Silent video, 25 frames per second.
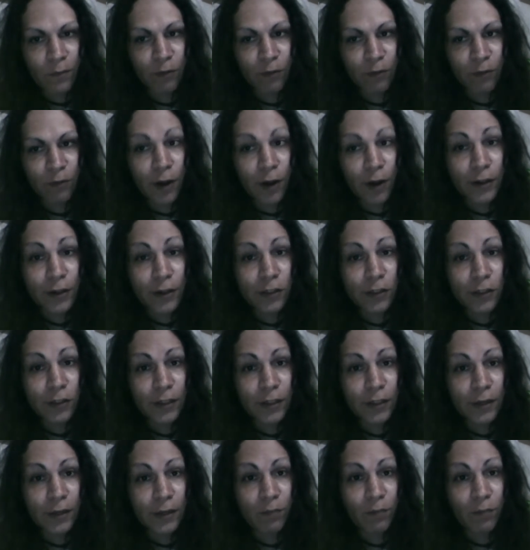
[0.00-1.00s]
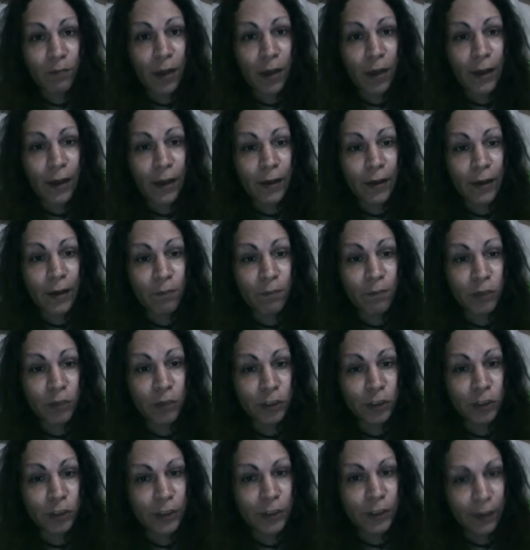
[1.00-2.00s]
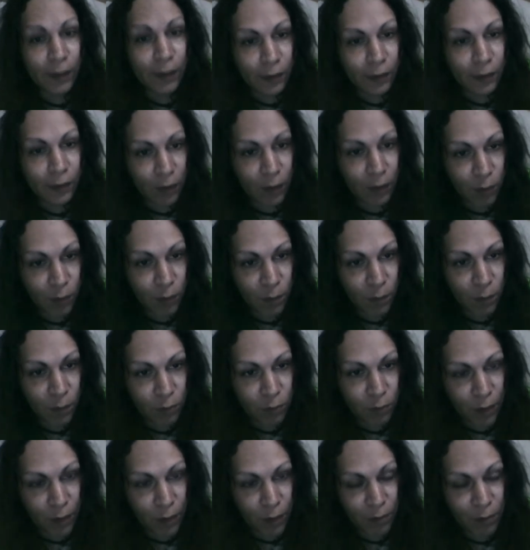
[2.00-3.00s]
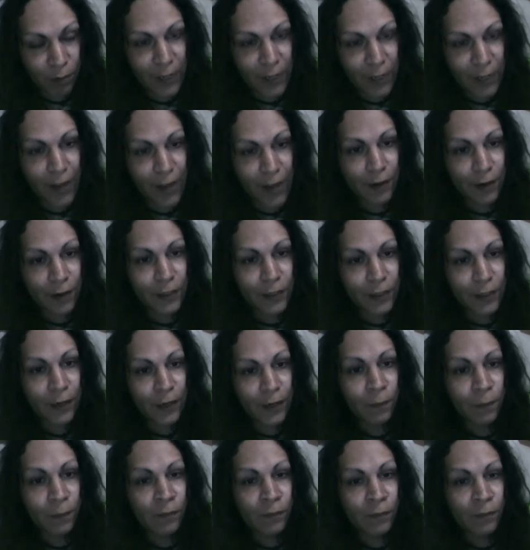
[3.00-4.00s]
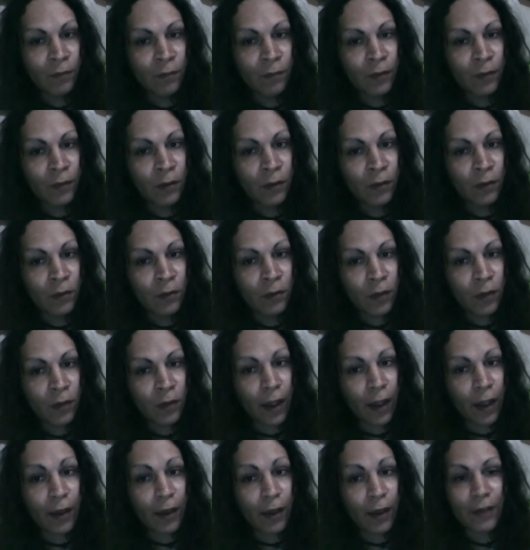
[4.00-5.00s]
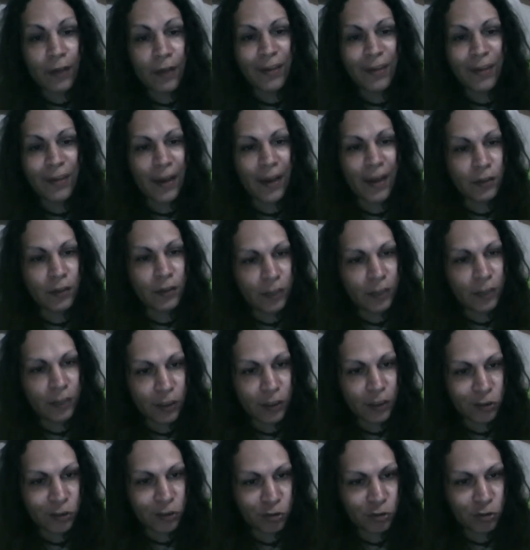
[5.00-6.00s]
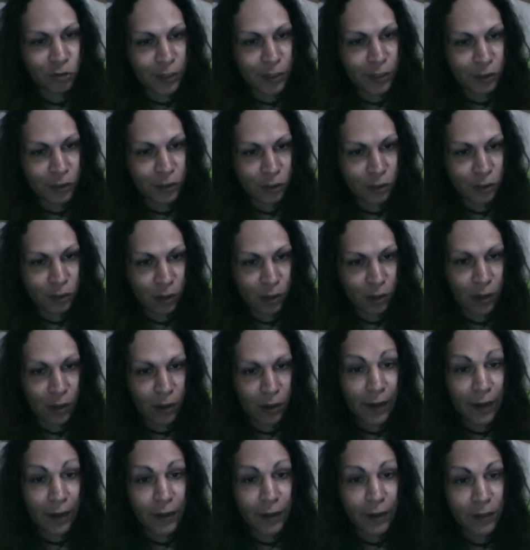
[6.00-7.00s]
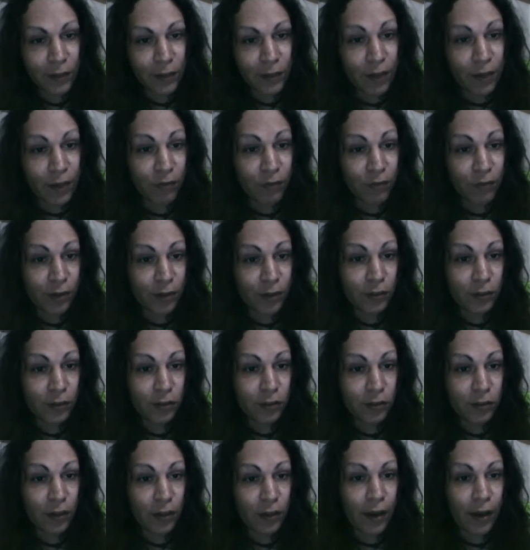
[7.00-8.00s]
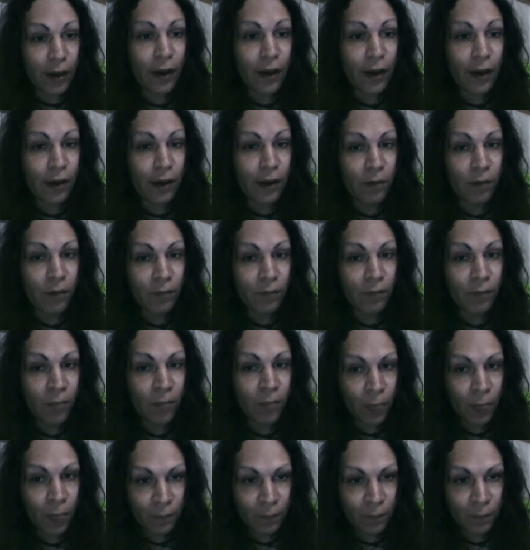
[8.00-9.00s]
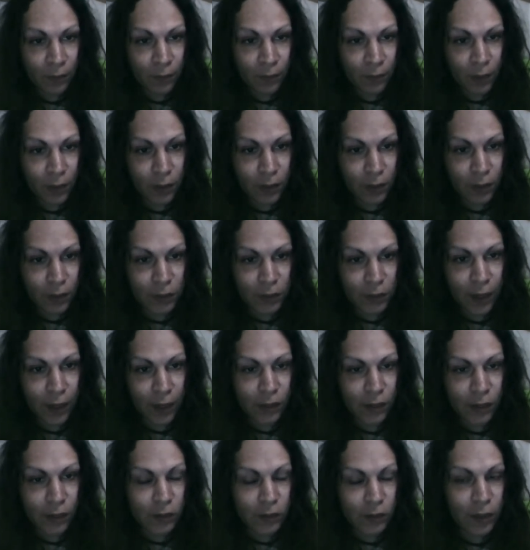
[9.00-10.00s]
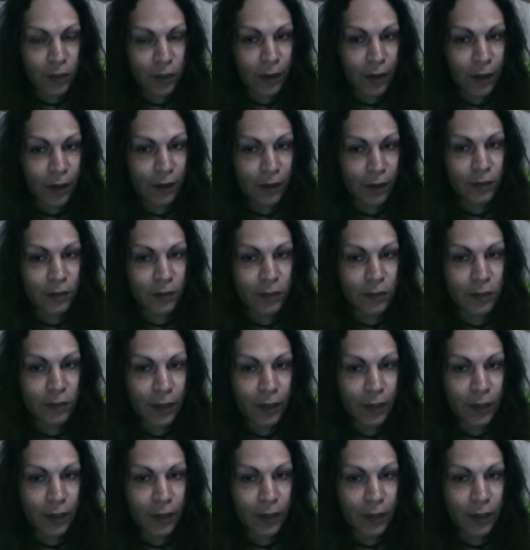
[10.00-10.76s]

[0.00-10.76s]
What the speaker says: Focusing by pushing government propaganda and the anti-extraterrestrial hate efforts, in a sense, and